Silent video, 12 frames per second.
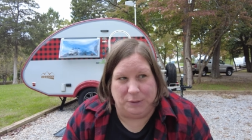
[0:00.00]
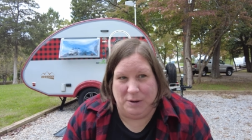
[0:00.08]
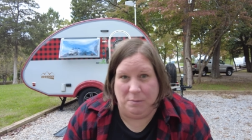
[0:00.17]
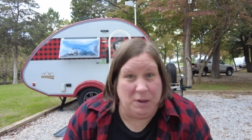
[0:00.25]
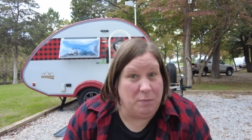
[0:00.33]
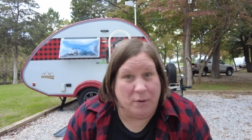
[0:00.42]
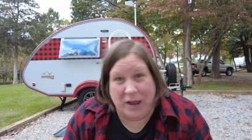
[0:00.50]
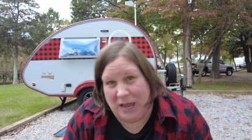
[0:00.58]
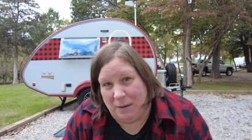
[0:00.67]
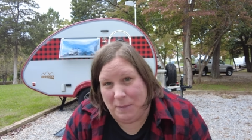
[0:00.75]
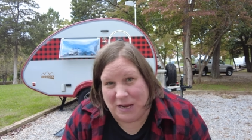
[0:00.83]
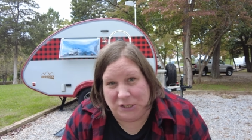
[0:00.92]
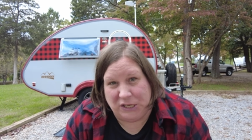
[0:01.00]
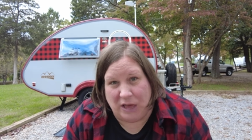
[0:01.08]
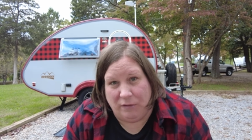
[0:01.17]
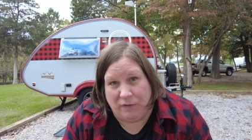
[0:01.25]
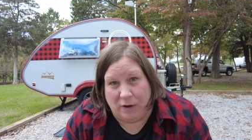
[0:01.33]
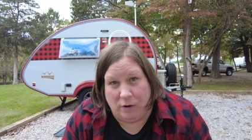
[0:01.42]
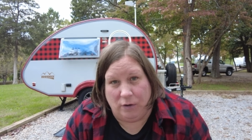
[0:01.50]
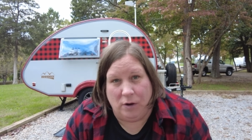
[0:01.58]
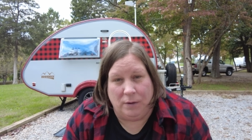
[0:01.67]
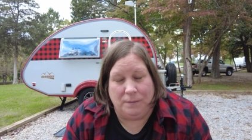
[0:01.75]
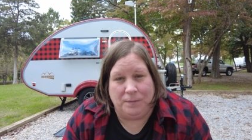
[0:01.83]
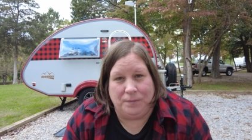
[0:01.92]
I mean, me breaking my cell
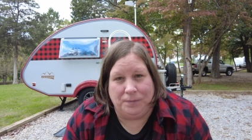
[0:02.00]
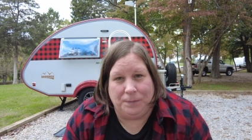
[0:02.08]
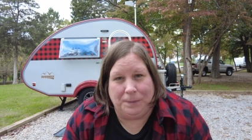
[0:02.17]
phone.